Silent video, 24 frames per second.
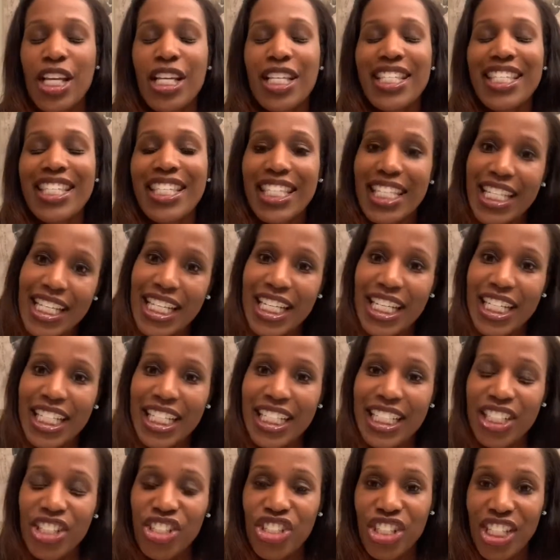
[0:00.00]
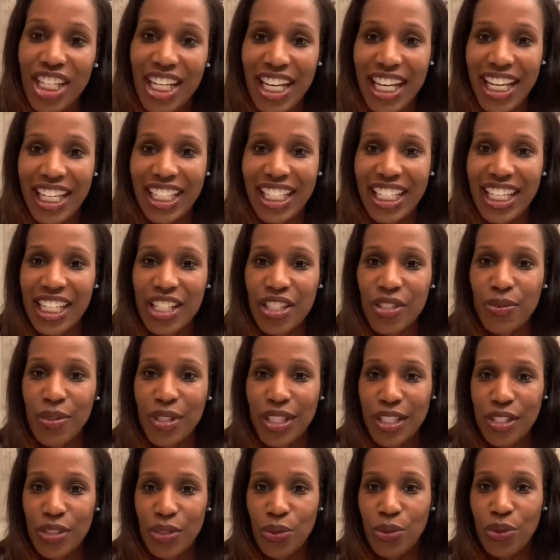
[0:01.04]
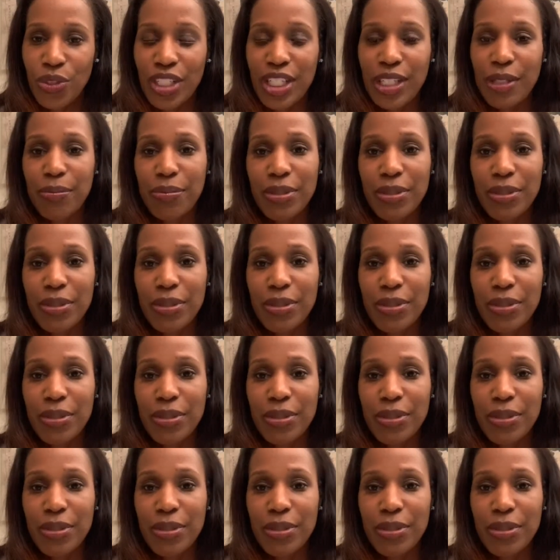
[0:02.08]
seen Shenanigans with Story.